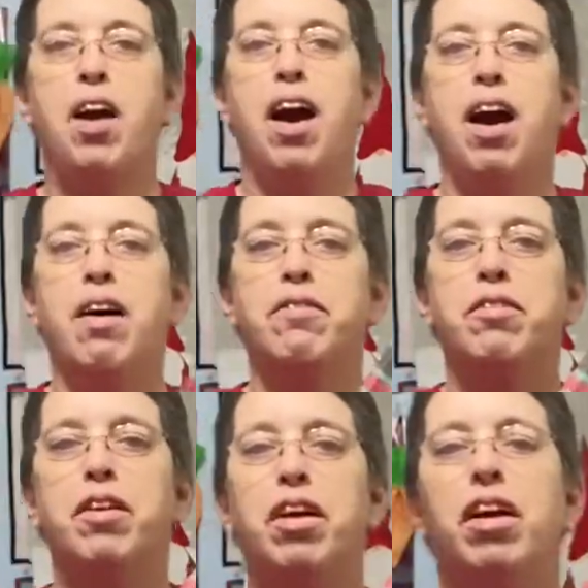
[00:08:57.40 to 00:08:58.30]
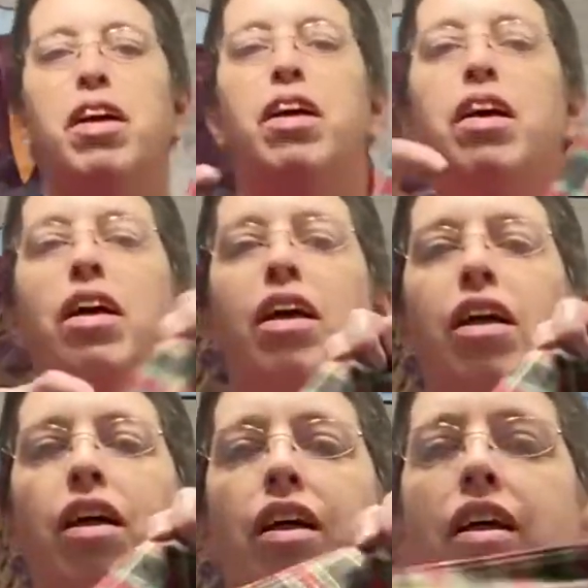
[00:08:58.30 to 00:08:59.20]
have
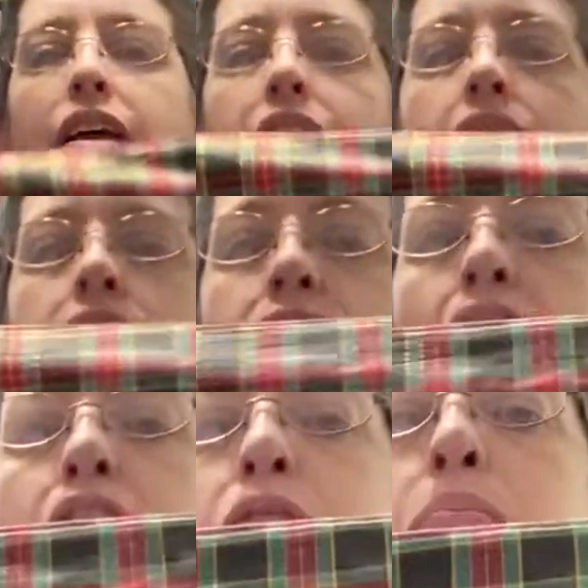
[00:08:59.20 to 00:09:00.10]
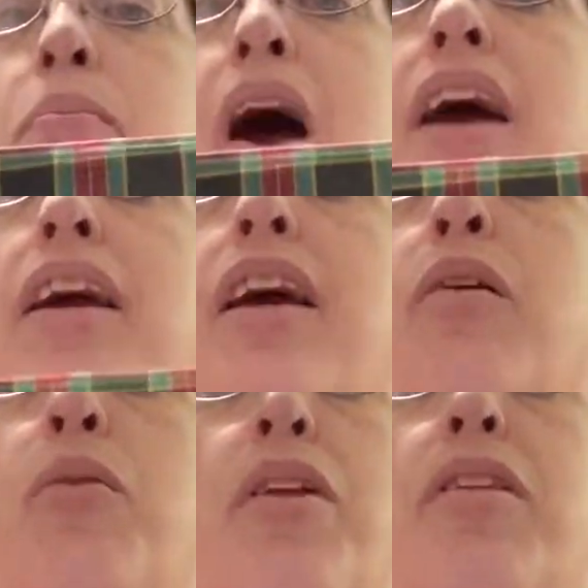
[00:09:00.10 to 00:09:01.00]
this nice
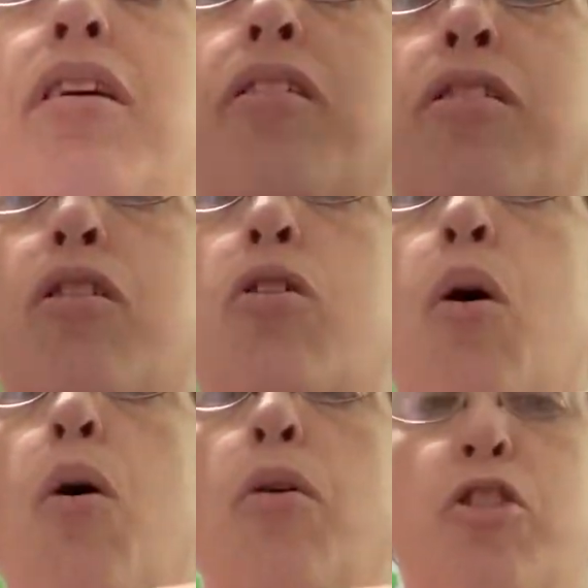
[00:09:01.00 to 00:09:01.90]
backing with this gold